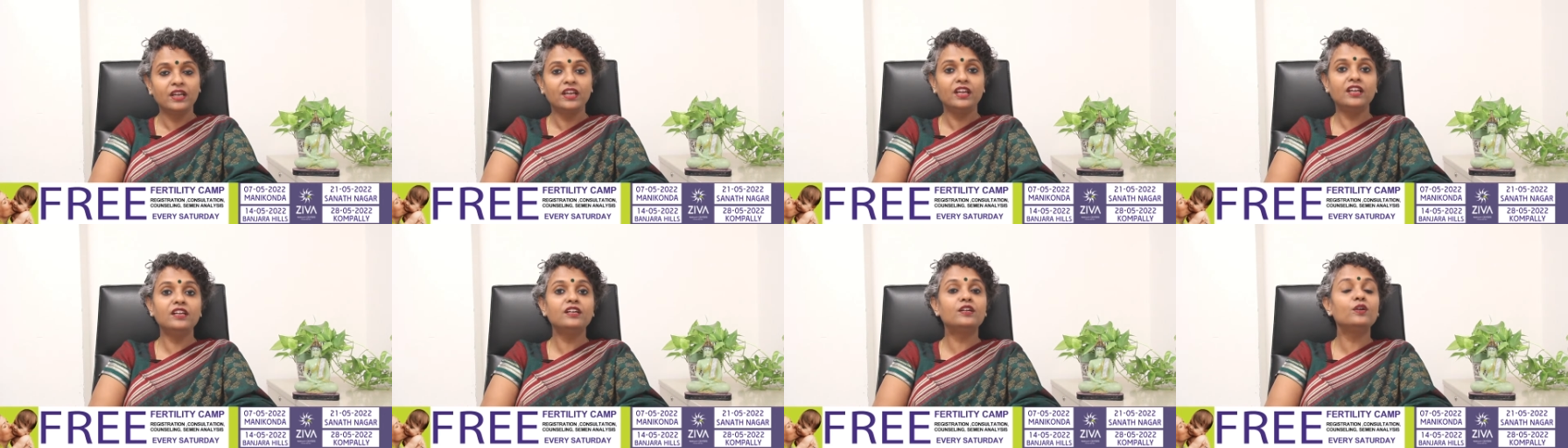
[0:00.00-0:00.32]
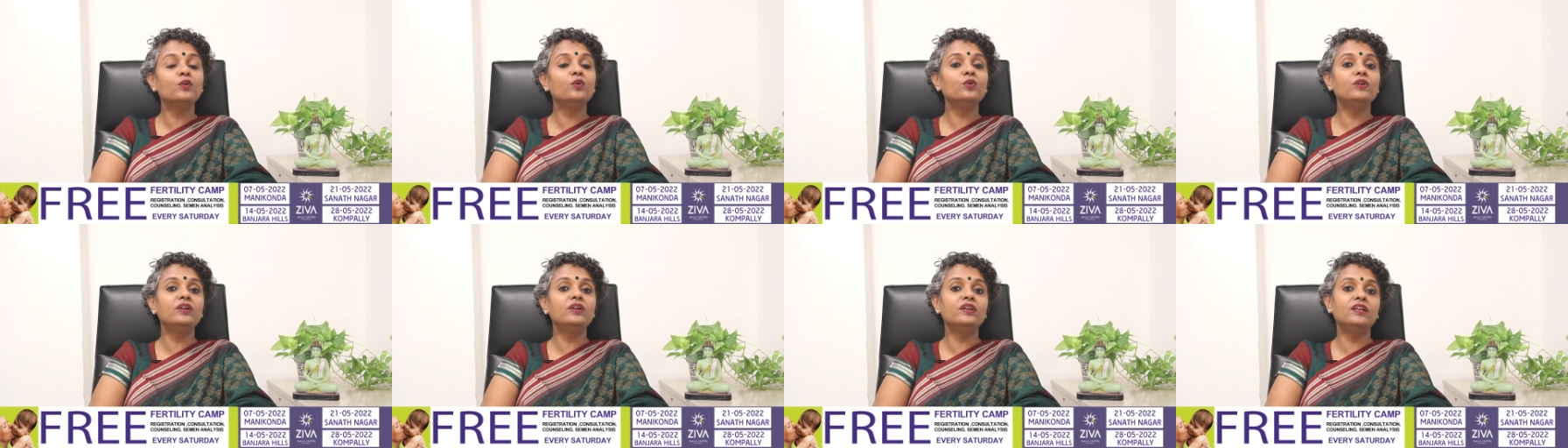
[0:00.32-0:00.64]

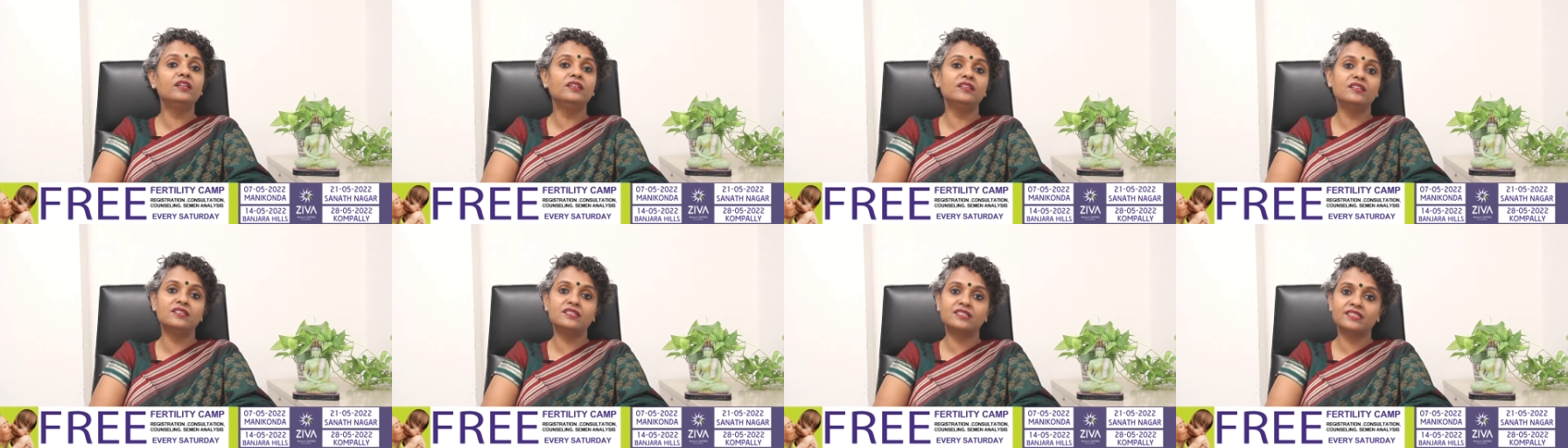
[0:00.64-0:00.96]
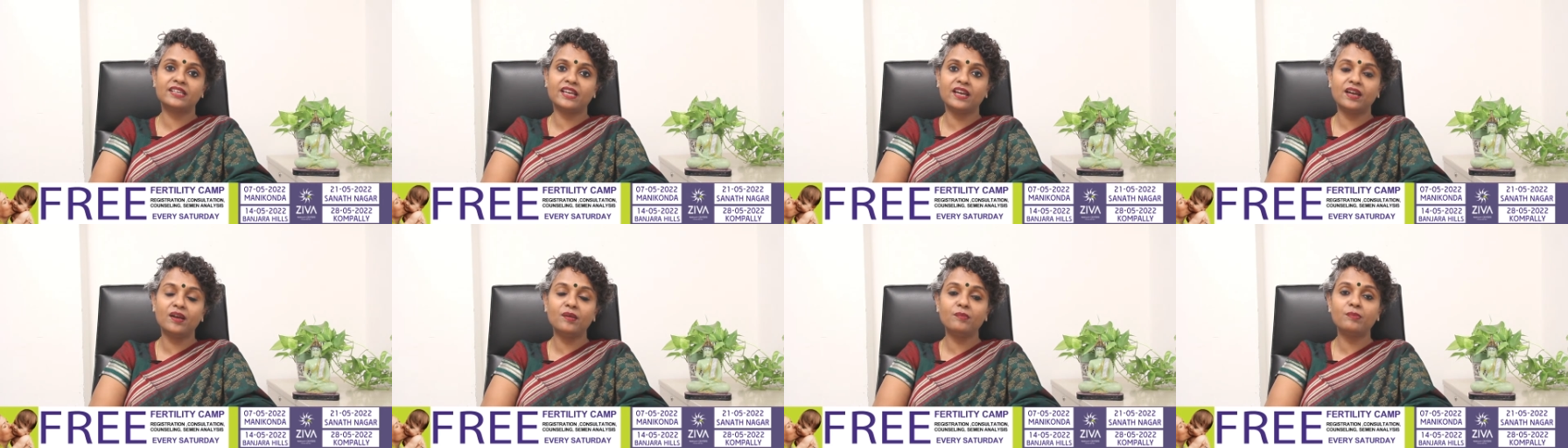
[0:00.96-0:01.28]
Included in this
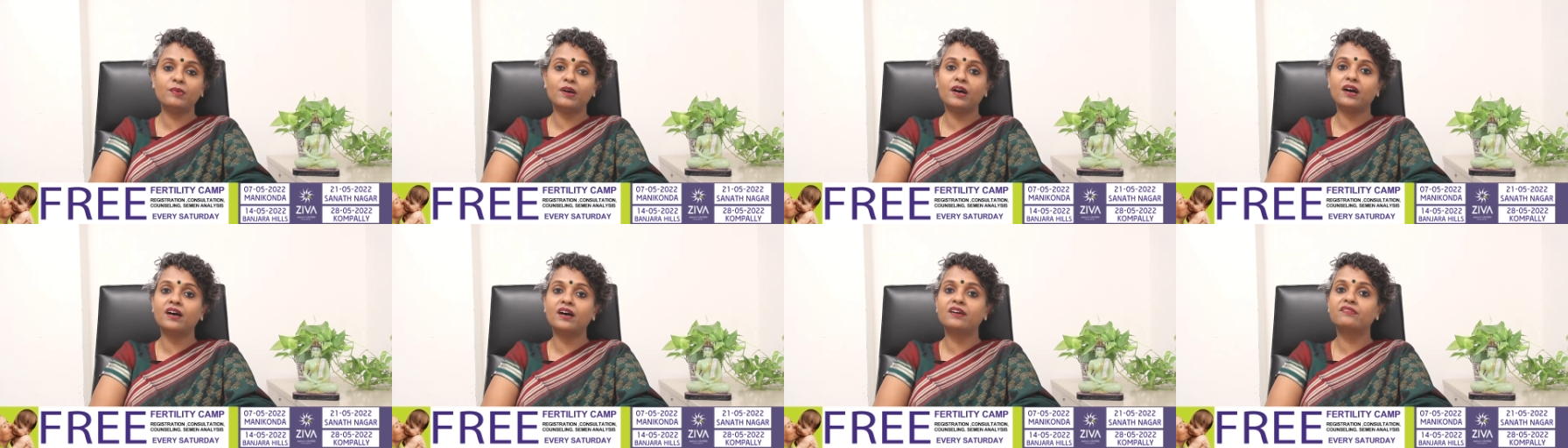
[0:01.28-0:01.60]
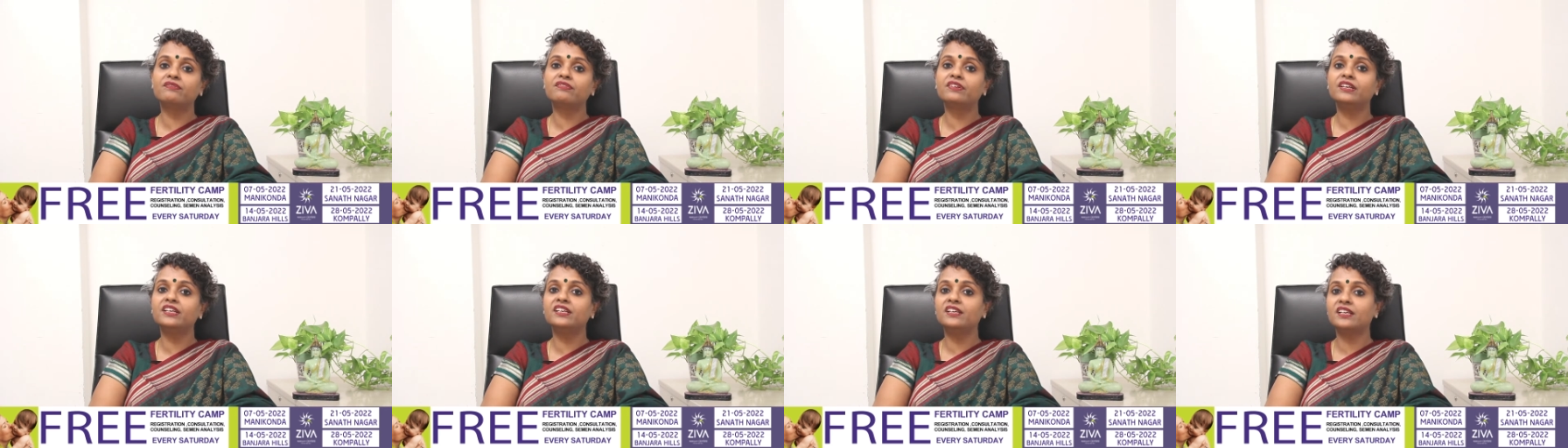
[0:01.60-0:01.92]
camp are
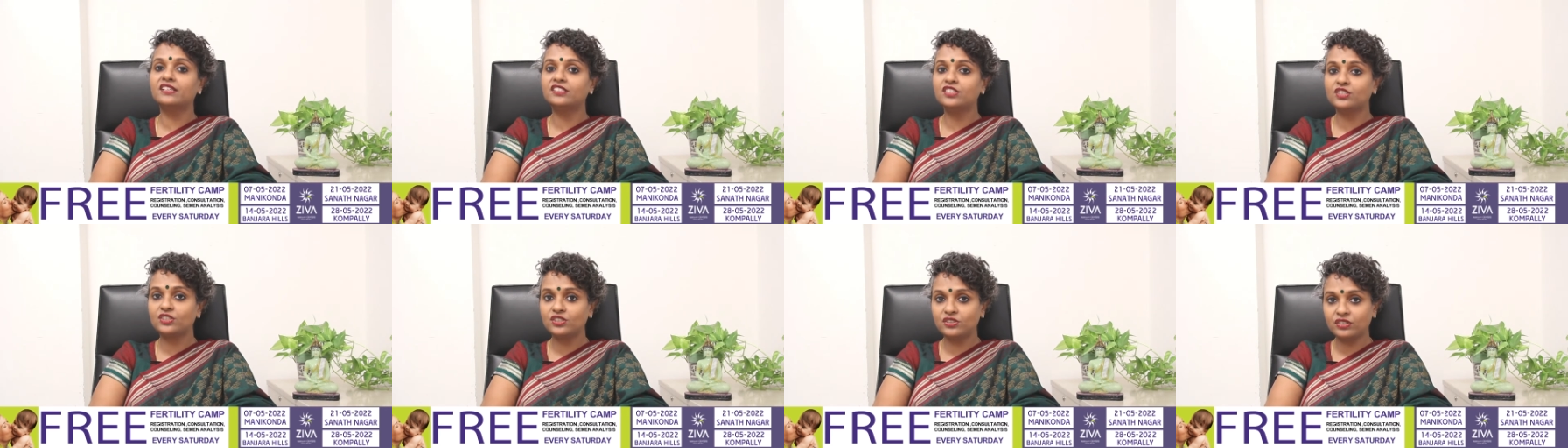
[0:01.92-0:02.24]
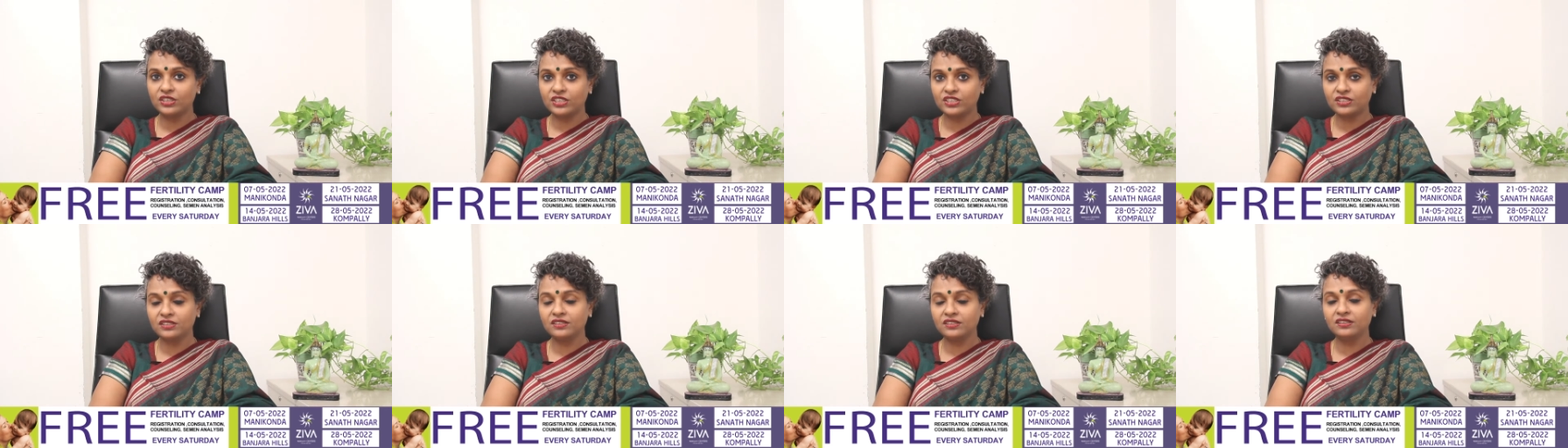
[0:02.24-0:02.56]
free
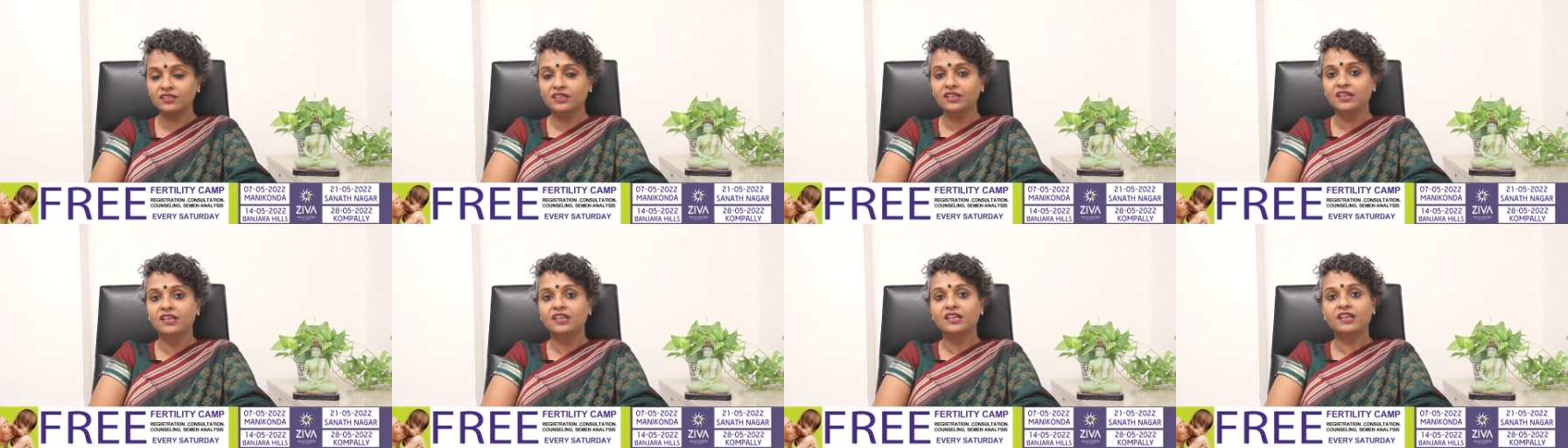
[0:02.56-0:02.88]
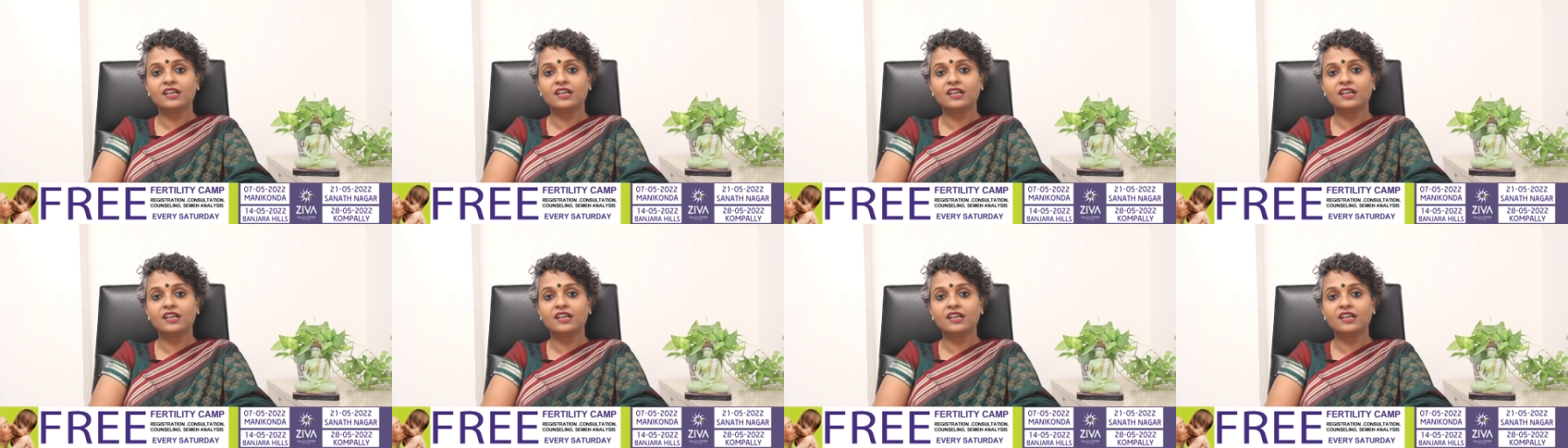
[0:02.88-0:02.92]
registration,